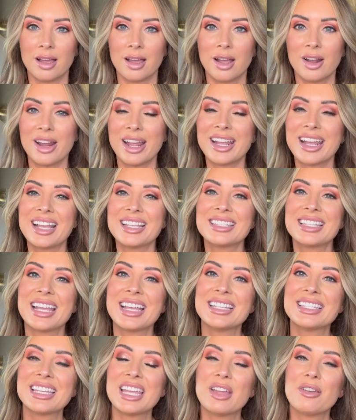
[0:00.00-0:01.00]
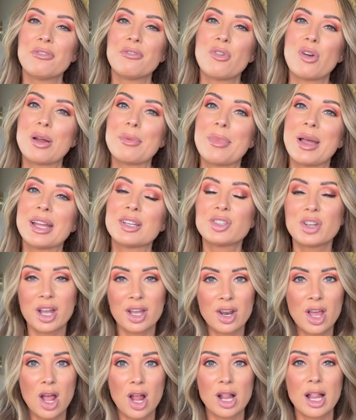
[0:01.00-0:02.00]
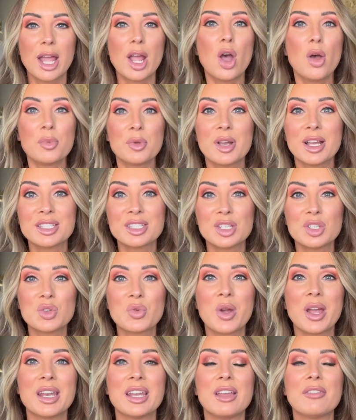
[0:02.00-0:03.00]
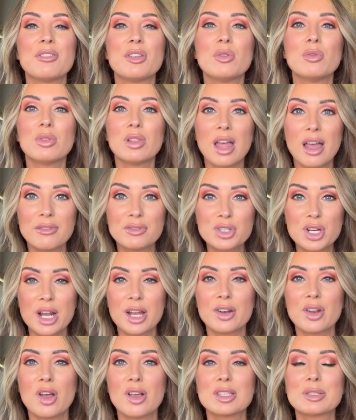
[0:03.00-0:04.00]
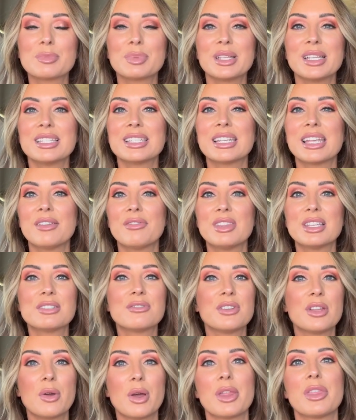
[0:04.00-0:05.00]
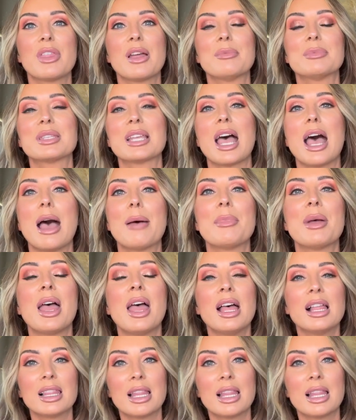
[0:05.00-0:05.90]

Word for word: All right, guys, that is it for my try on haul. I hope you guys enjoyed. If you love try on hauls, please give this video a thumbs up.